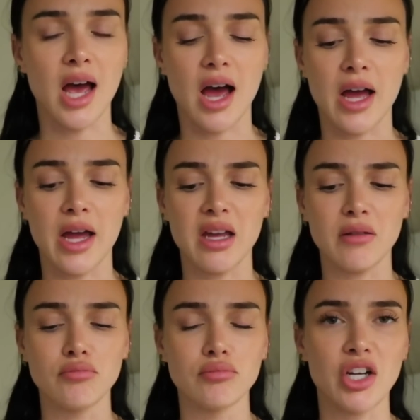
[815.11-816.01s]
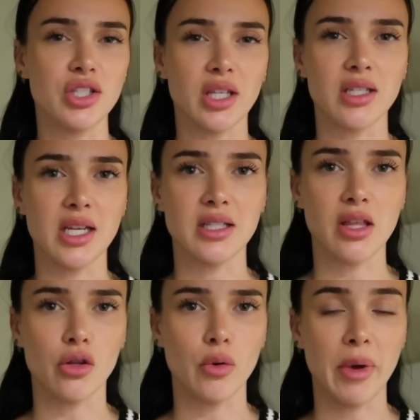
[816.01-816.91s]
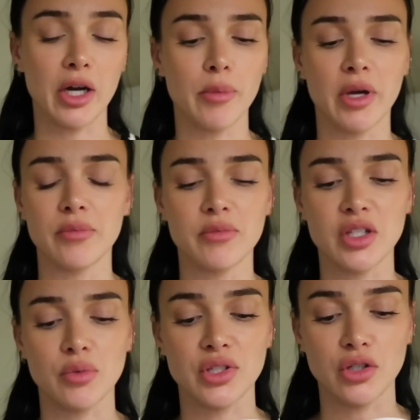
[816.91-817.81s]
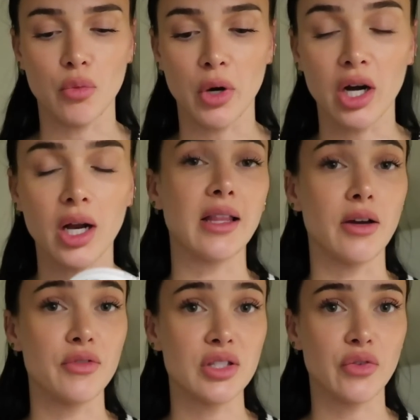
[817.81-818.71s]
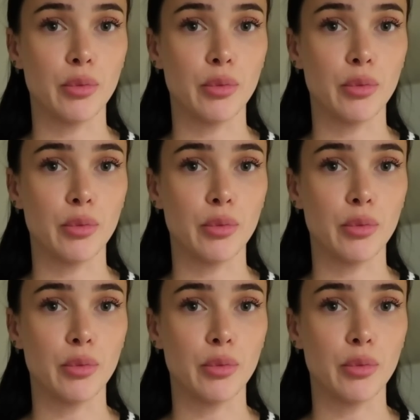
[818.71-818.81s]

I just like the taste of the other one better, but this will still work. I love this for